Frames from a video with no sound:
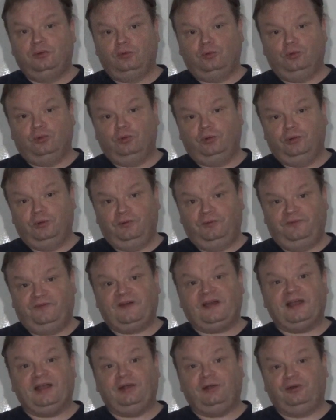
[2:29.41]
or
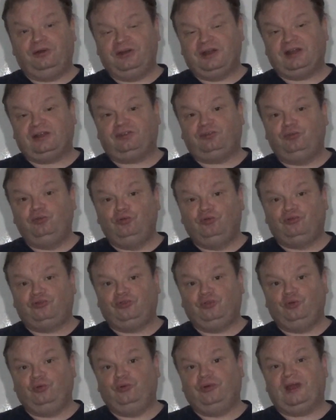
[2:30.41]
fired not too
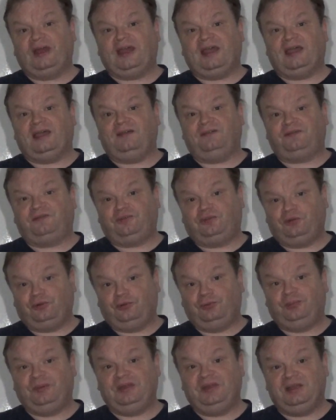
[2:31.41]
soon
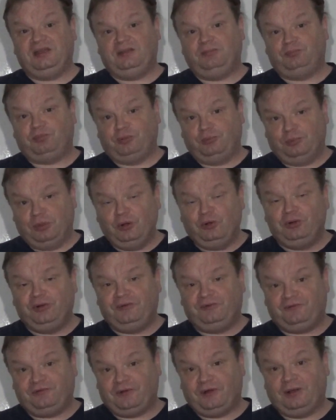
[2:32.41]
after being
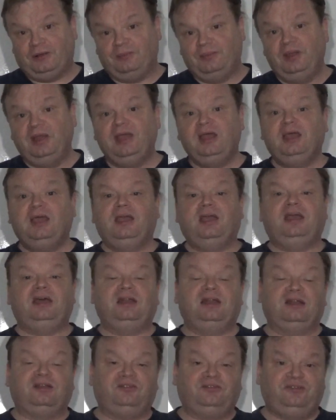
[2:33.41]
promoted from
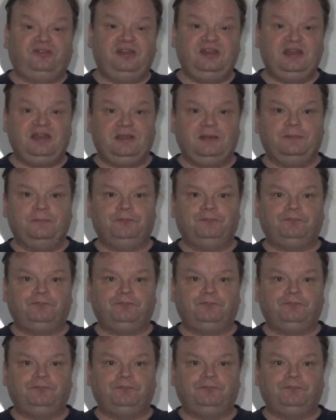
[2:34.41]
NXT.